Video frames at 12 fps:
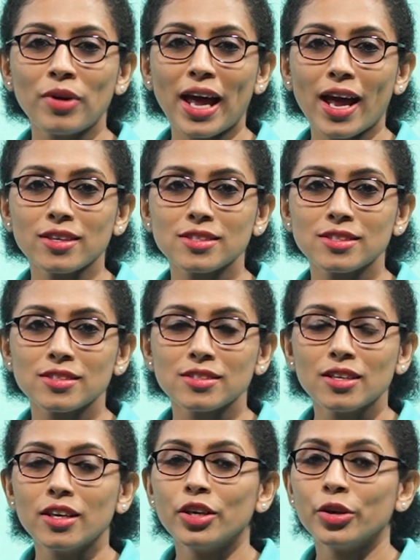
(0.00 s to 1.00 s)
players,
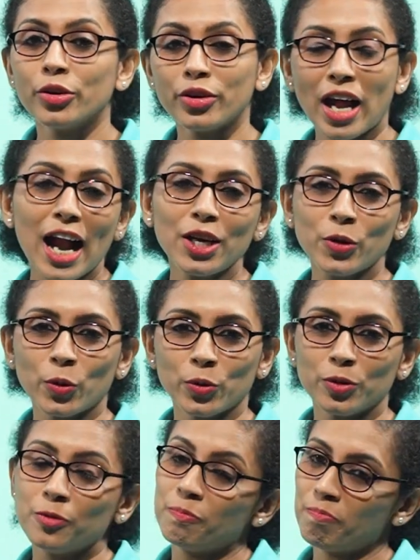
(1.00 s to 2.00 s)

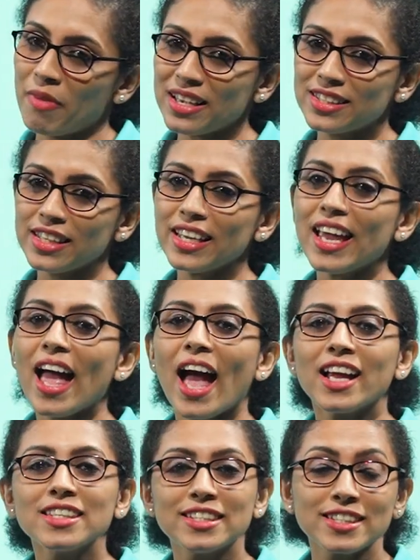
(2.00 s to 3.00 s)
Ronaldo, Messi
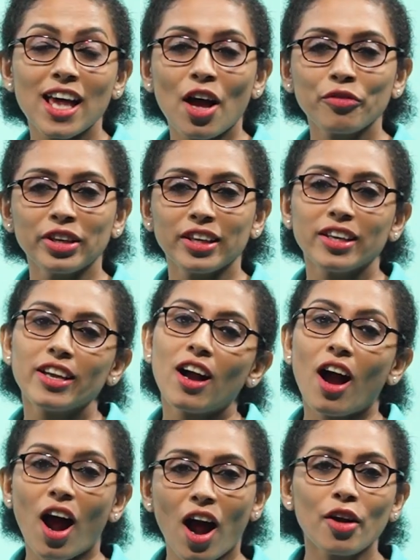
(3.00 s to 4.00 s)
and Xavi,
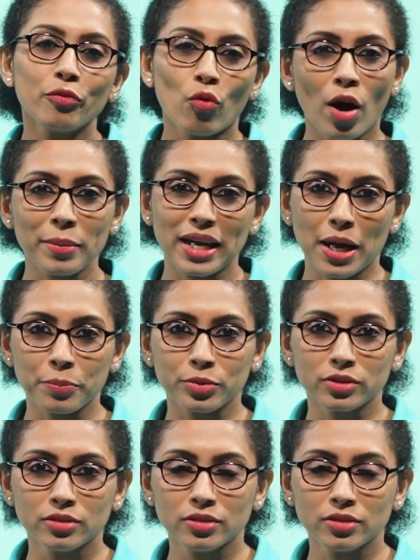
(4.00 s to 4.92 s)
are warming up.